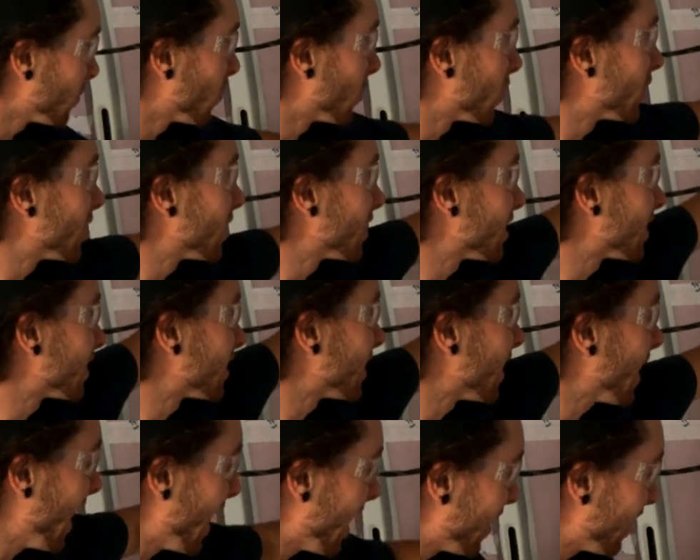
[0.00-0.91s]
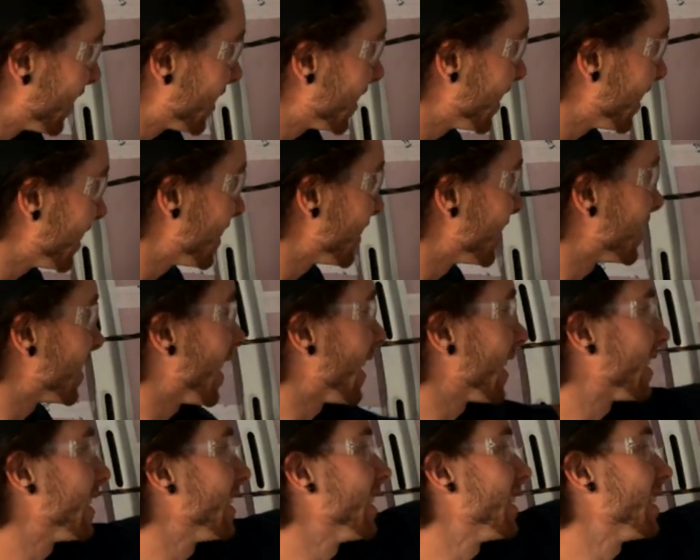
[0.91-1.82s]
Which is how it is.
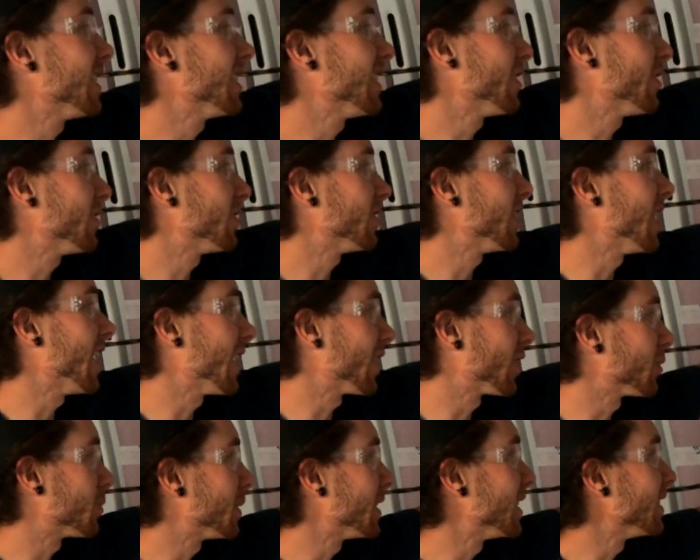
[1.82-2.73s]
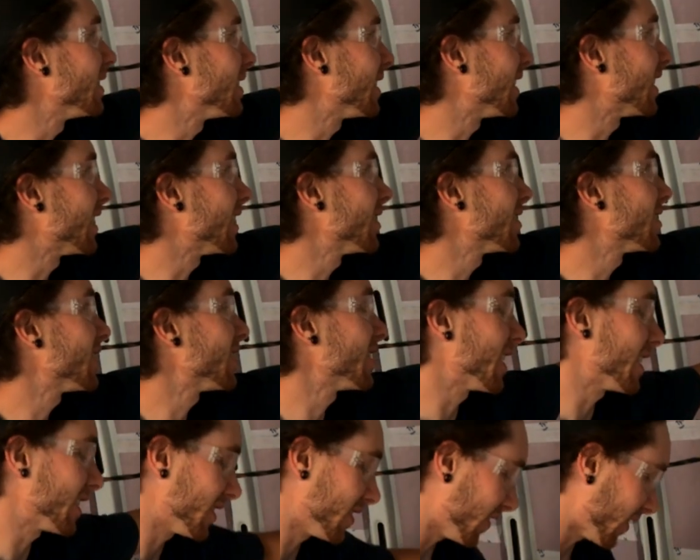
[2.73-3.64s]
I can get a little flatter piece here, so
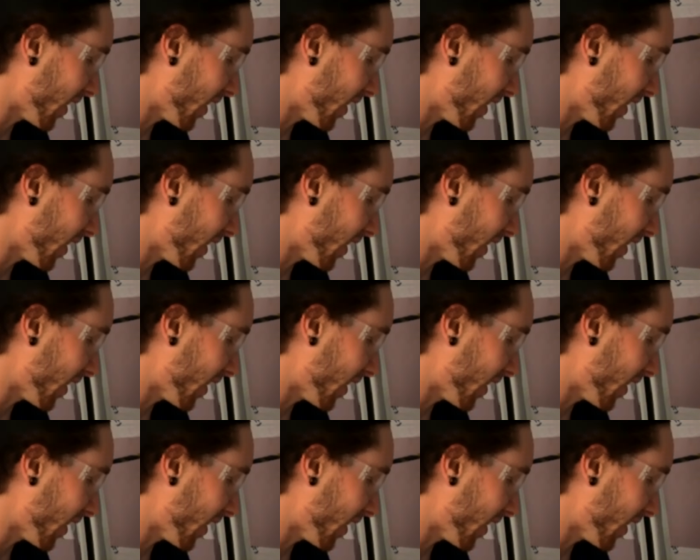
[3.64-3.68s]
that's